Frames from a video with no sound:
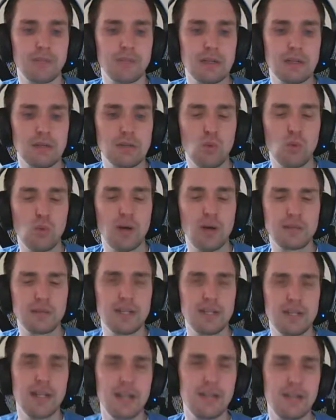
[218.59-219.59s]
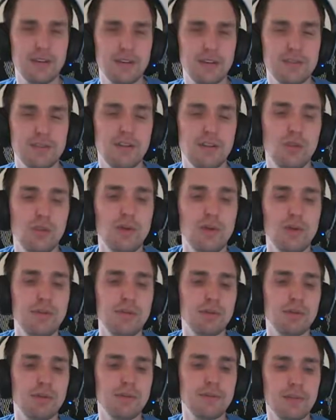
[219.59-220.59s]
while retaining their
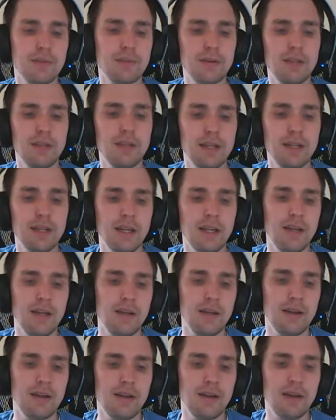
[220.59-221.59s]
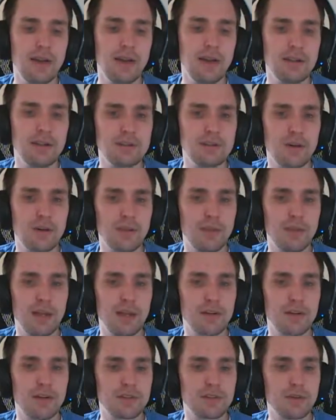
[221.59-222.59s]
silhouette perfectly, and so that
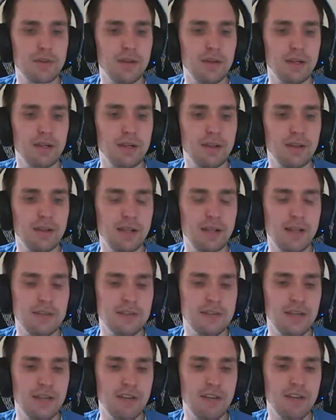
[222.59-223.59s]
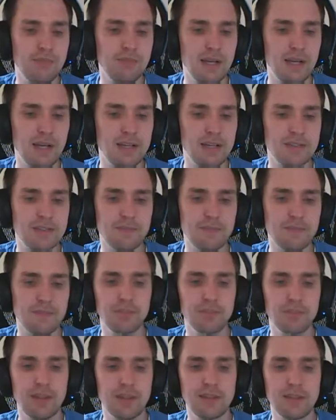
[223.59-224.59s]
also lends to the FPS.
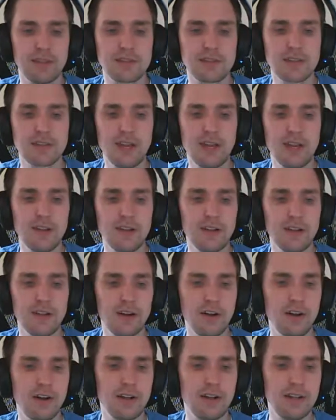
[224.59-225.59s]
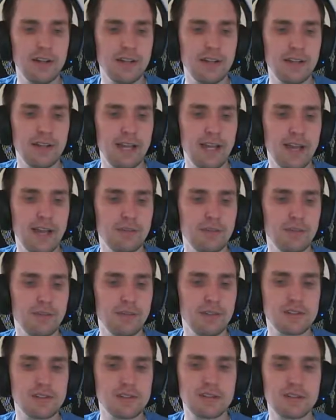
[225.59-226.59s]
The scale on the
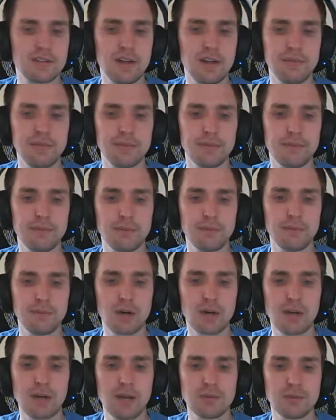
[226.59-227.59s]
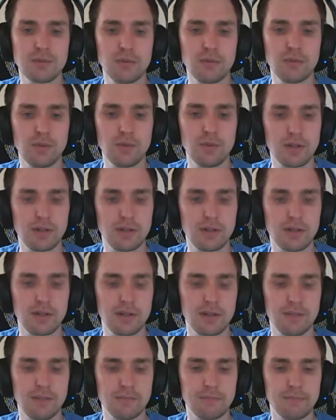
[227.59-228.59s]
anvil and stump props, where
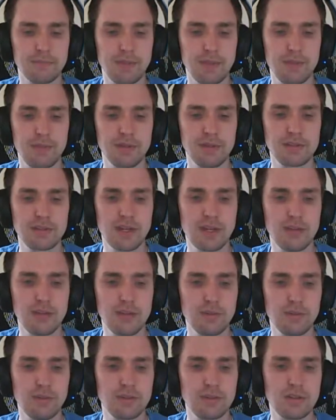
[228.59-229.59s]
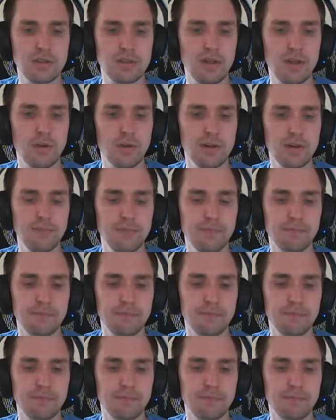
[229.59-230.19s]
the build scale was lowered,